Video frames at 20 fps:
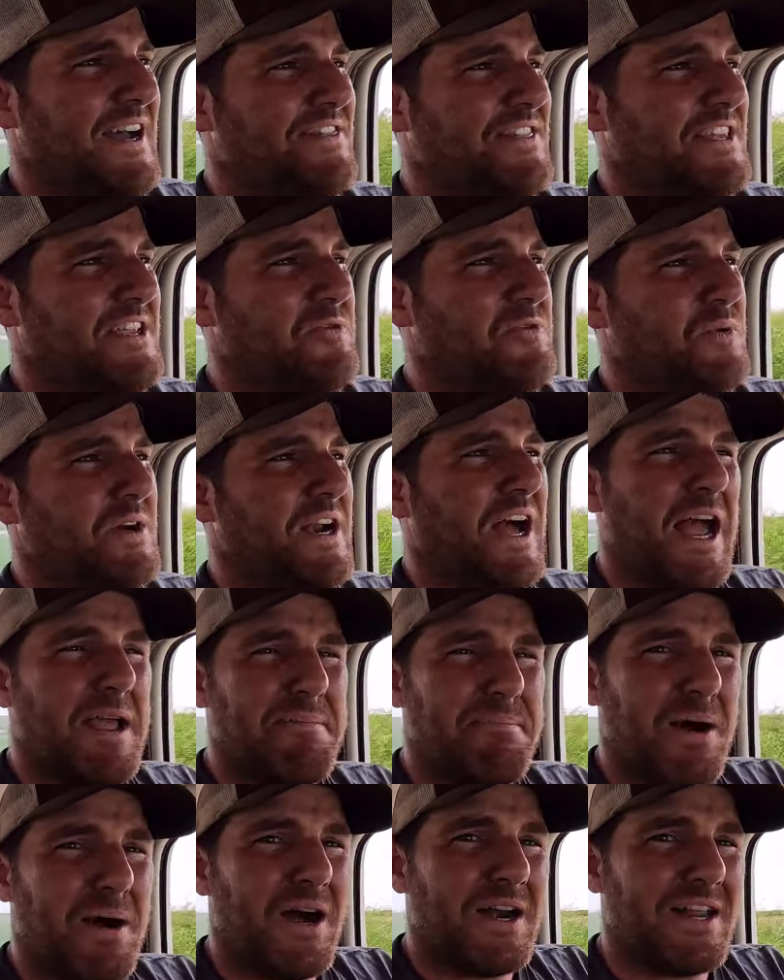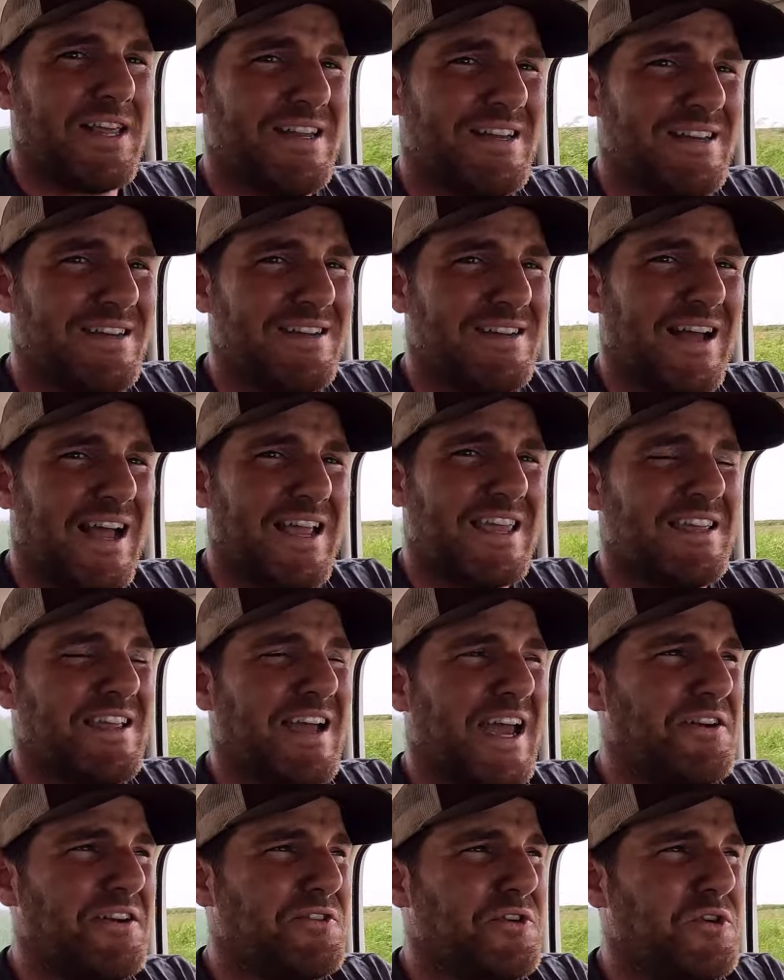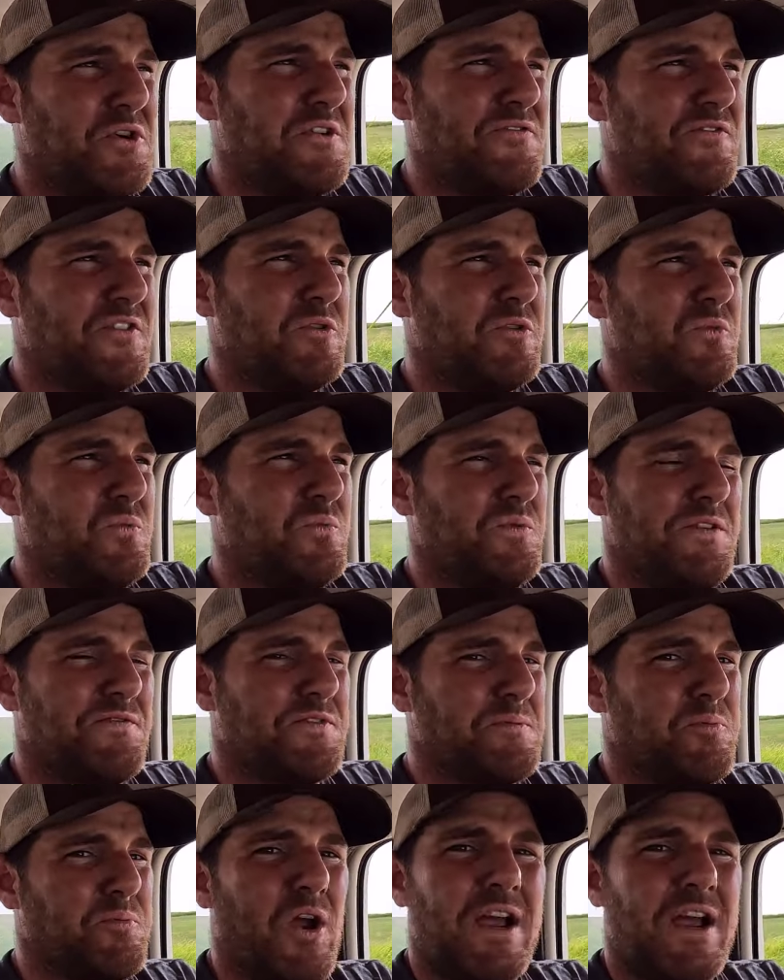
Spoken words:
I think when I bought it, I don't know if the